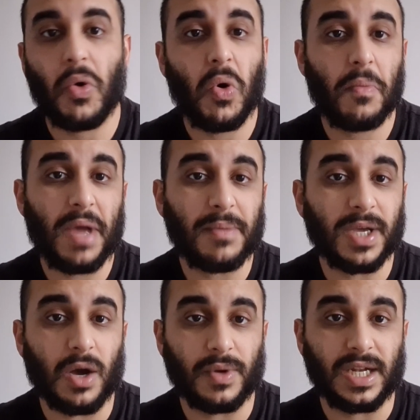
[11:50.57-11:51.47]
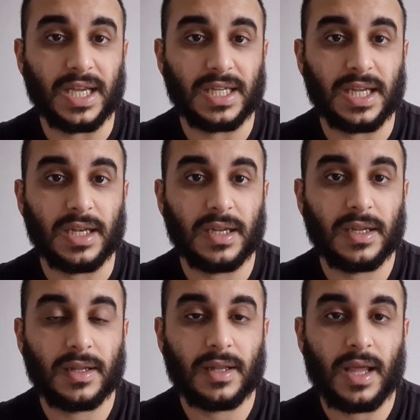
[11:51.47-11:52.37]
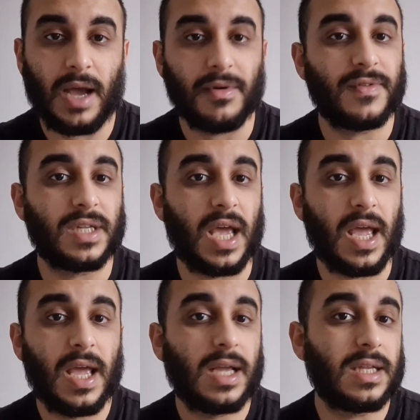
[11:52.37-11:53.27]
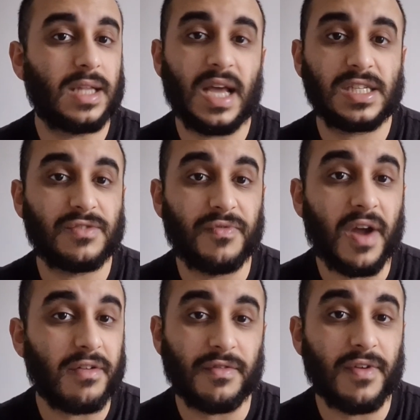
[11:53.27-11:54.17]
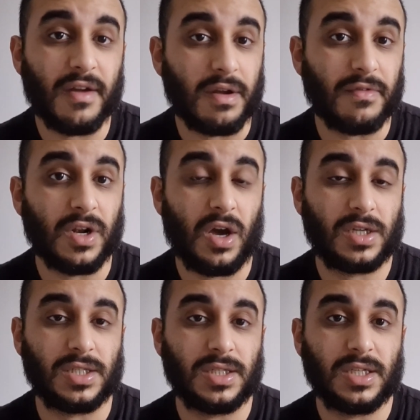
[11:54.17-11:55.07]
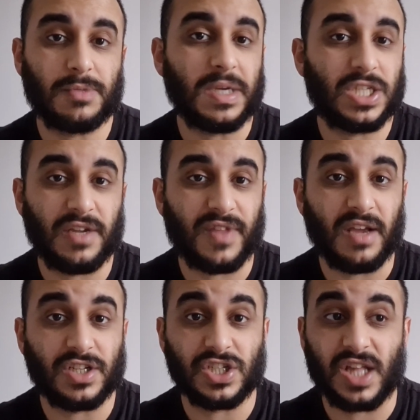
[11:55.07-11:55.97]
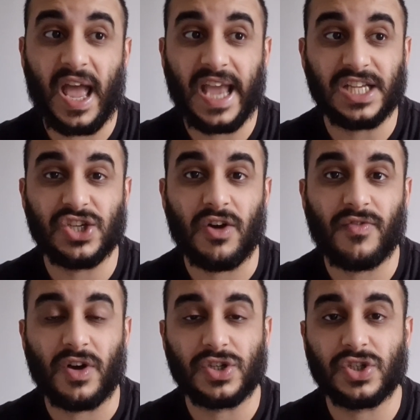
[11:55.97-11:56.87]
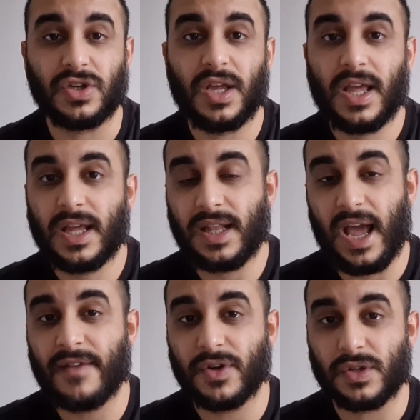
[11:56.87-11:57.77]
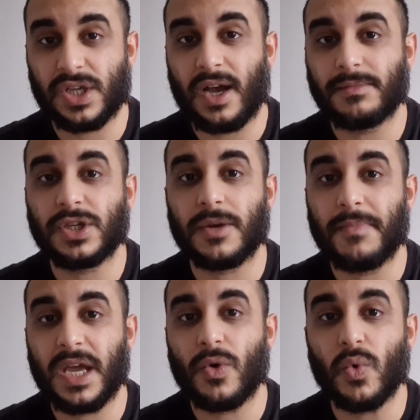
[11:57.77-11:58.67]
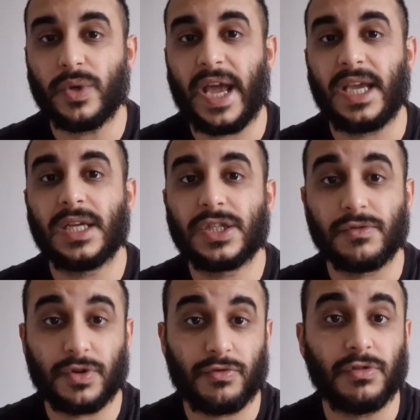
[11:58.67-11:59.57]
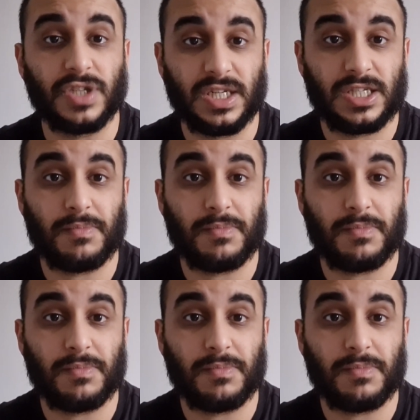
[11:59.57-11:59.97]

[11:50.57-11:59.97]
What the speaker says: or maybe go on LinkedIn. However, that's very, very reluctant, especially if they're just a HR function. They haven't got time to commit all day to recruiting and